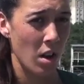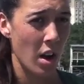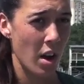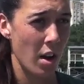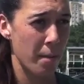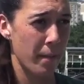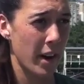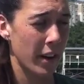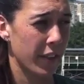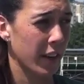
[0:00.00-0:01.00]

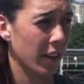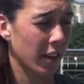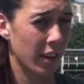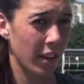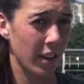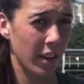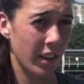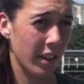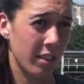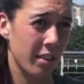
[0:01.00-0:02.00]
I think
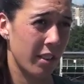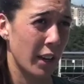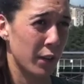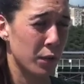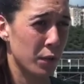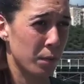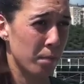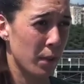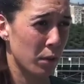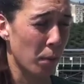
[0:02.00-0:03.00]
it's
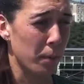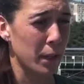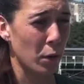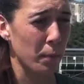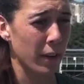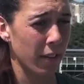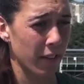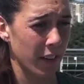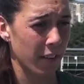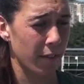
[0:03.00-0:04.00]
probably a little bit of
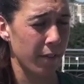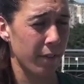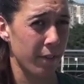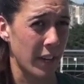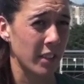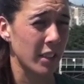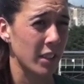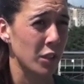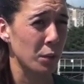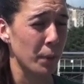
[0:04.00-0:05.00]
an
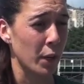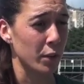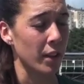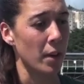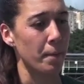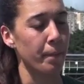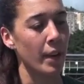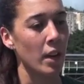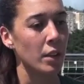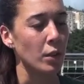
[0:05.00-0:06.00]
advantage because
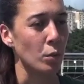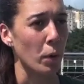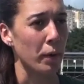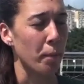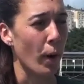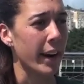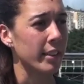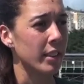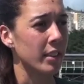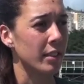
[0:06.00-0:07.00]
this is where we
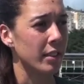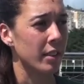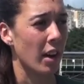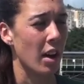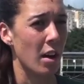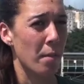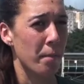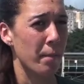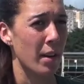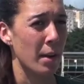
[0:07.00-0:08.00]
practice. I
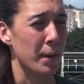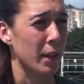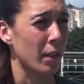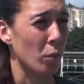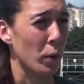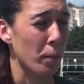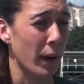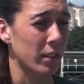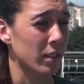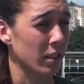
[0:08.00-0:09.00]
mean, we
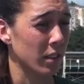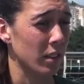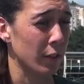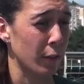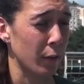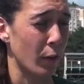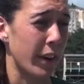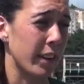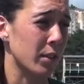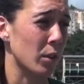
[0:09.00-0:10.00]
practice in a different
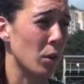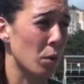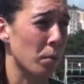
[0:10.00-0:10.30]
ring, so we're